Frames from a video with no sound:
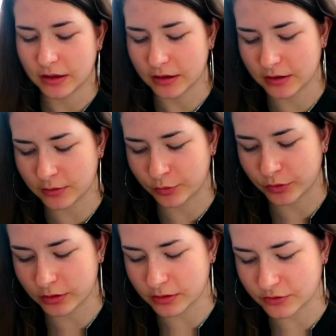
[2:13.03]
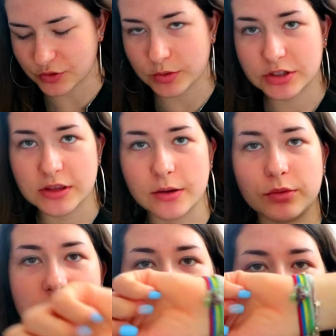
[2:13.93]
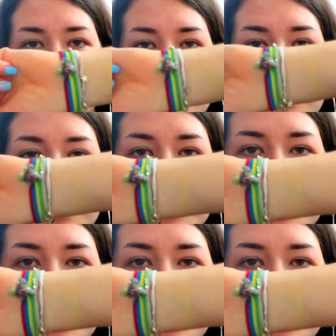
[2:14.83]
And we're gonna swatch that one too.